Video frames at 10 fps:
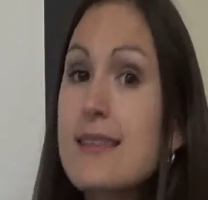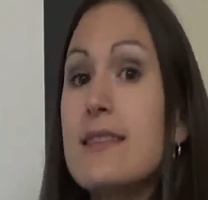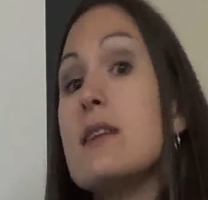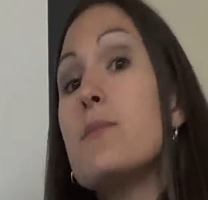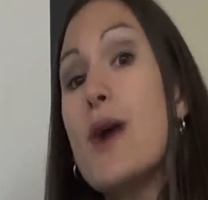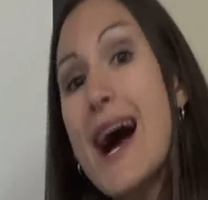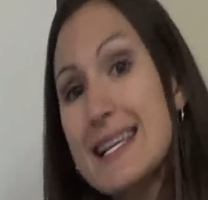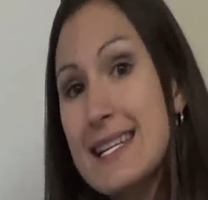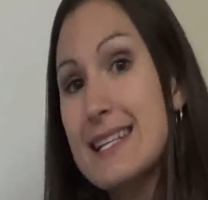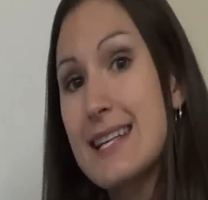the
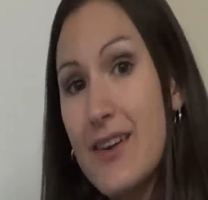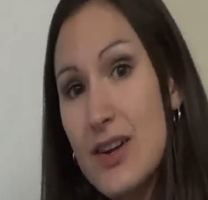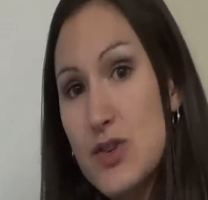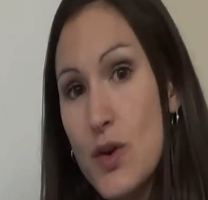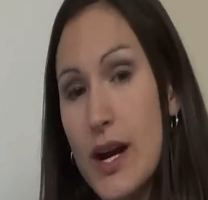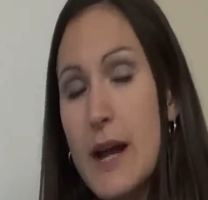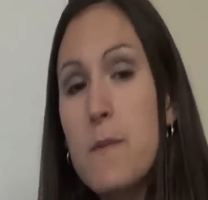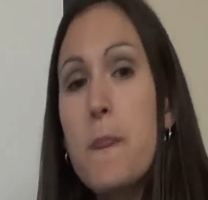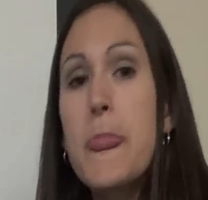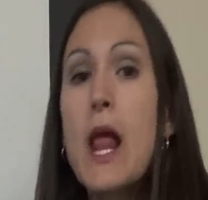Nebraska Territory.
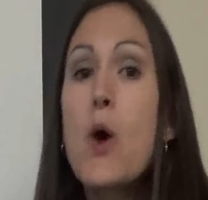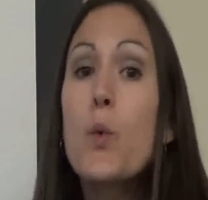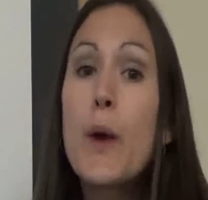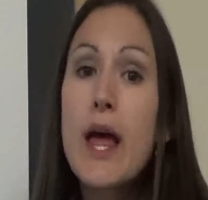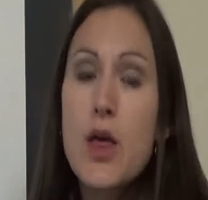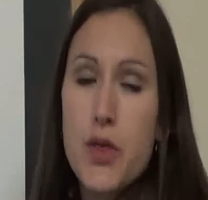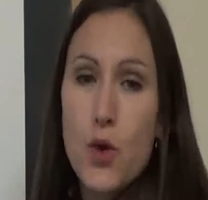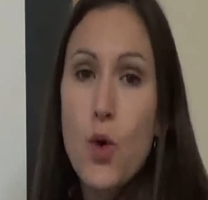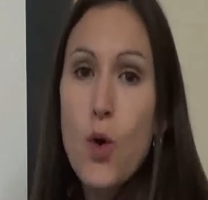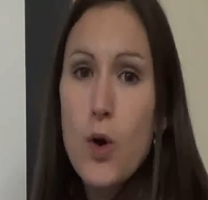With
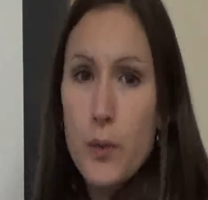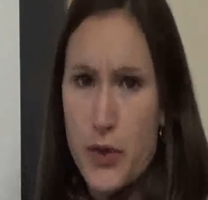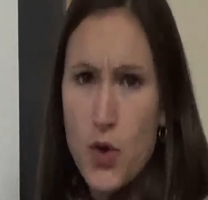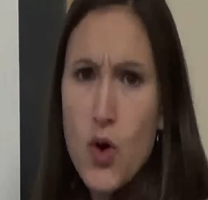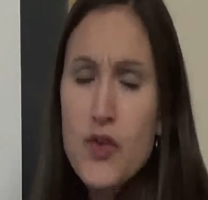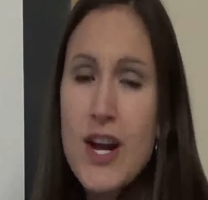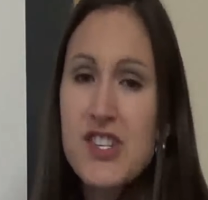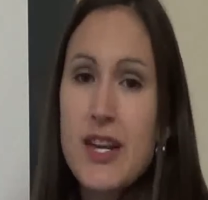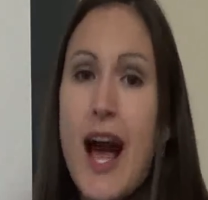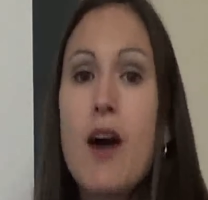the gold
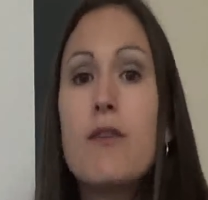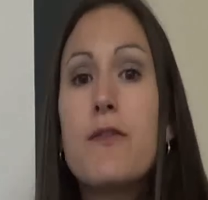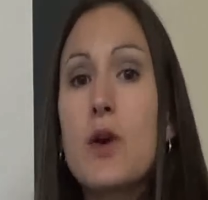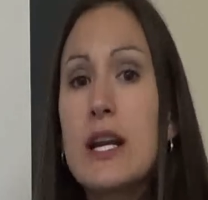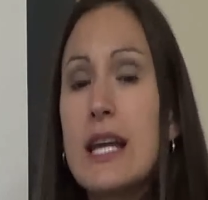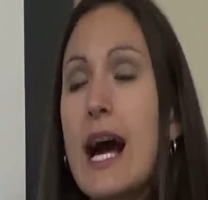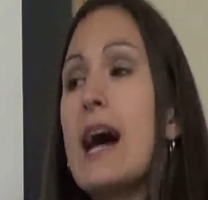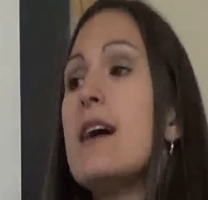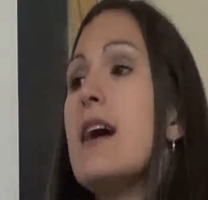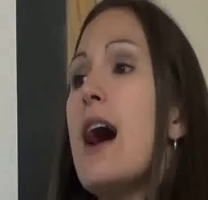rush in
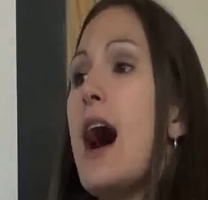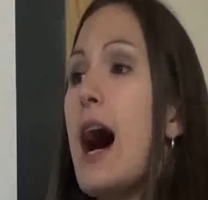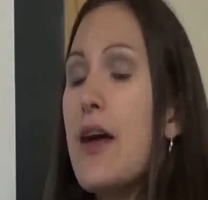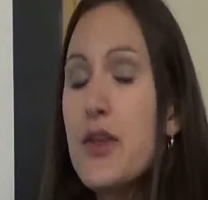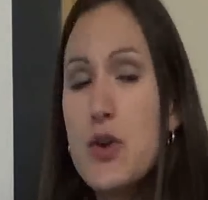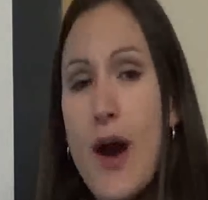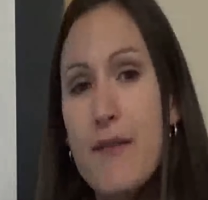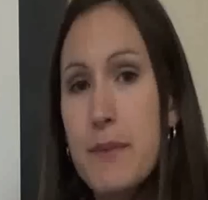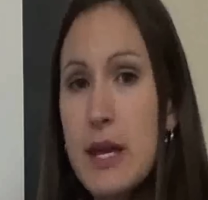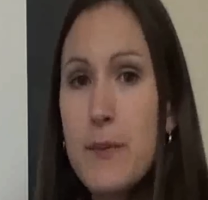California, you
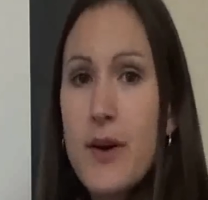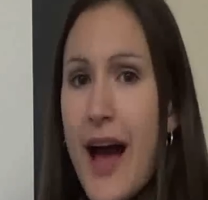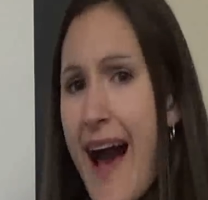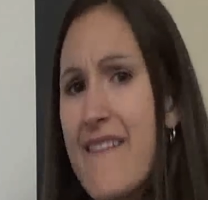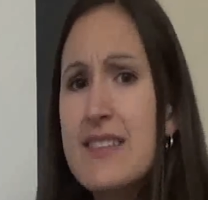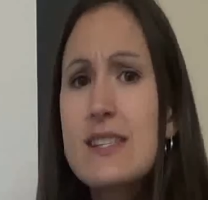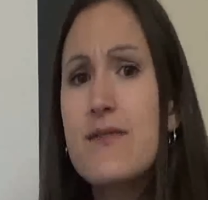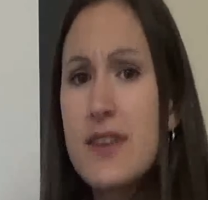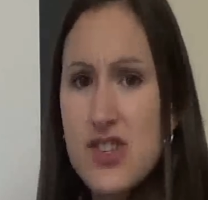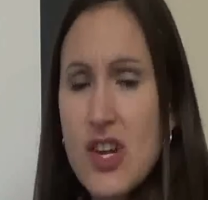have people had this
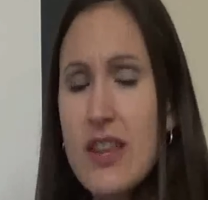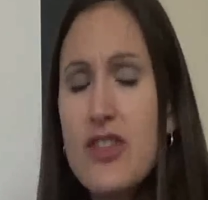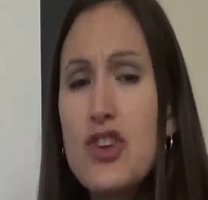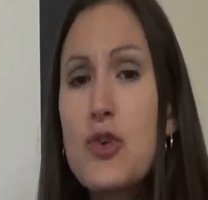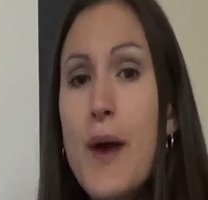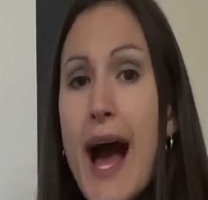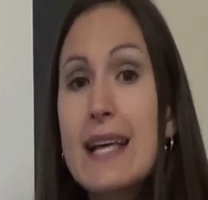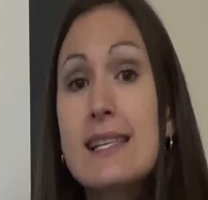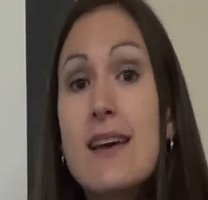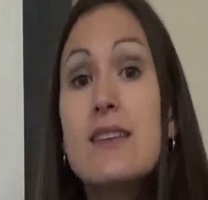vision in the
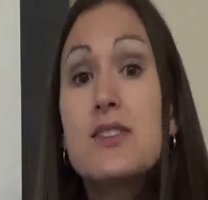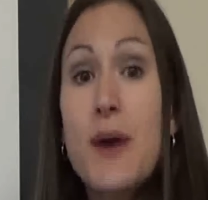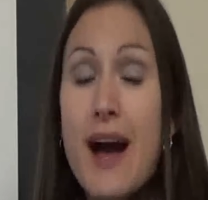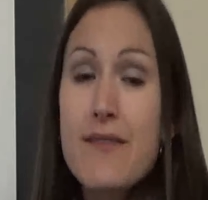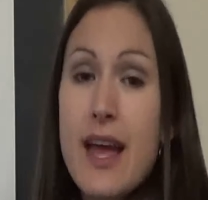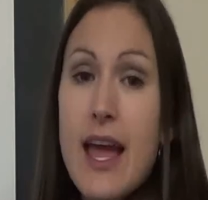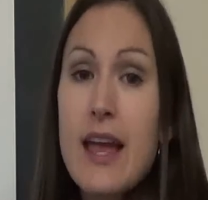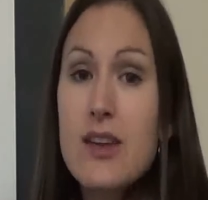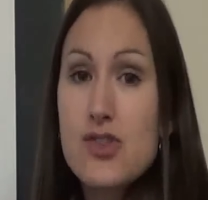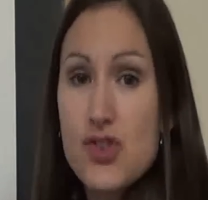U.S. to have
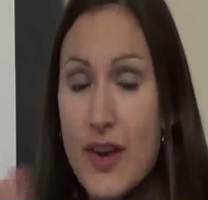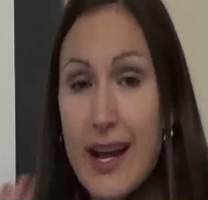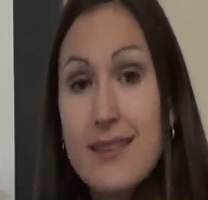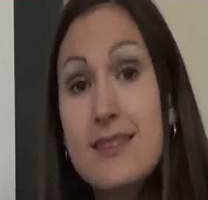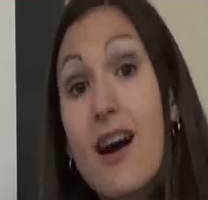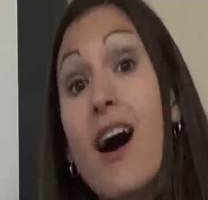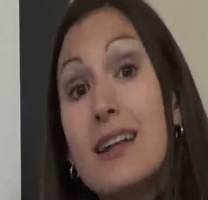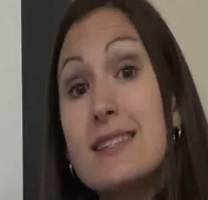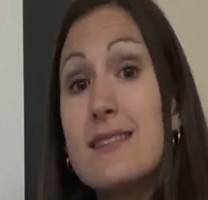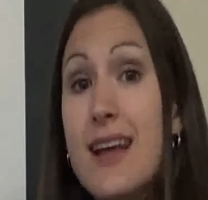a
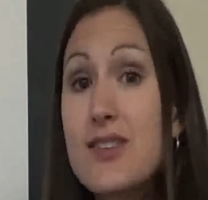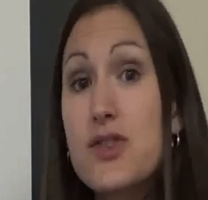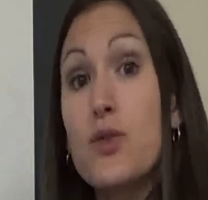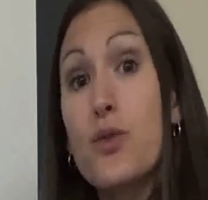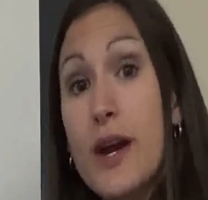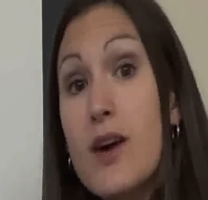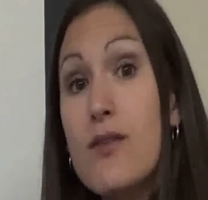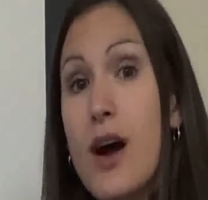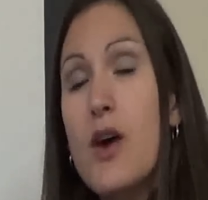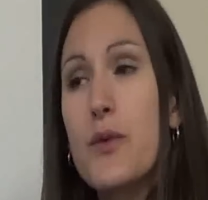transcontinental
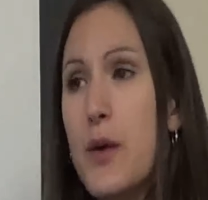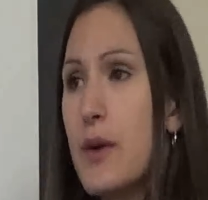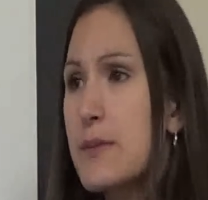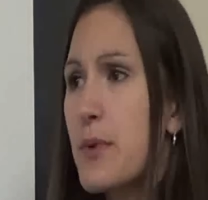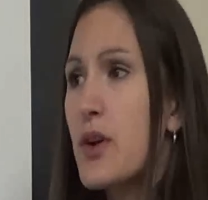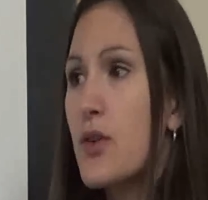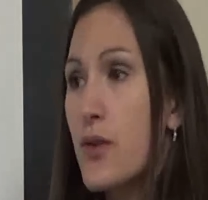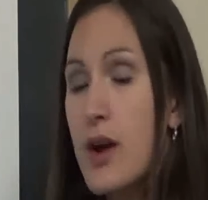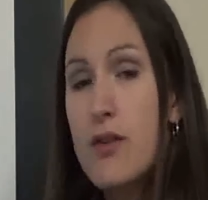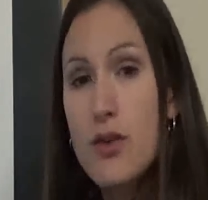railroad. They wanted to put a
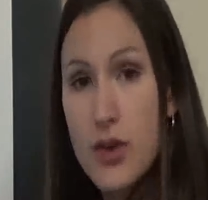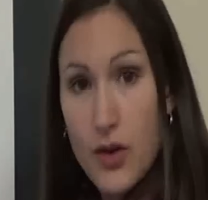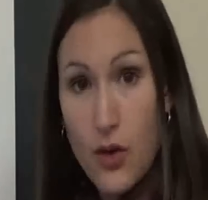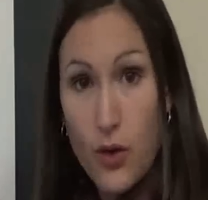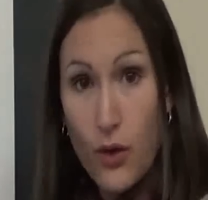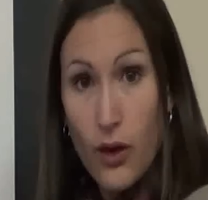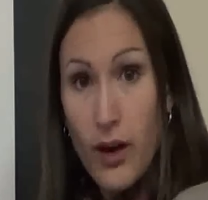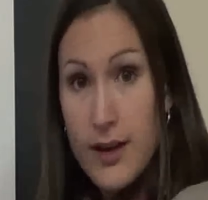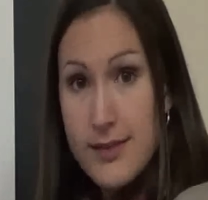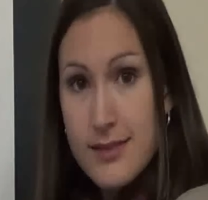railroad
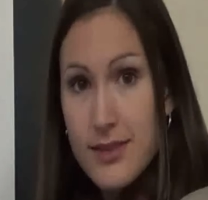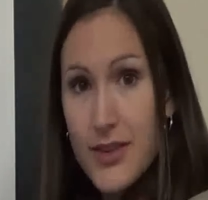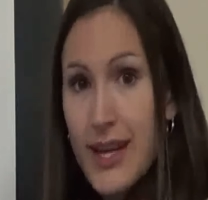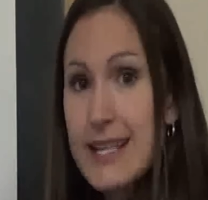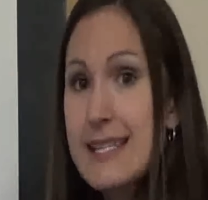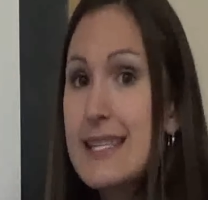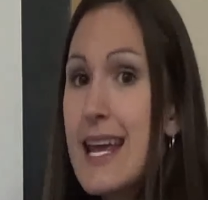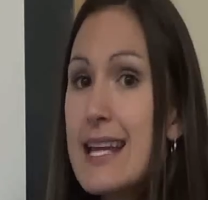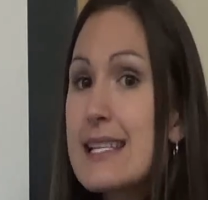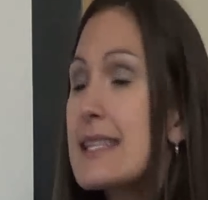across the United
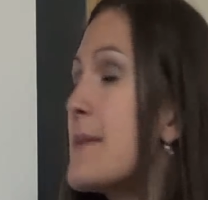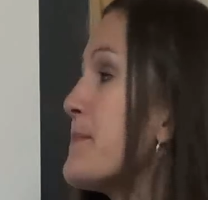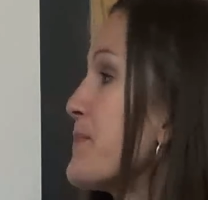States.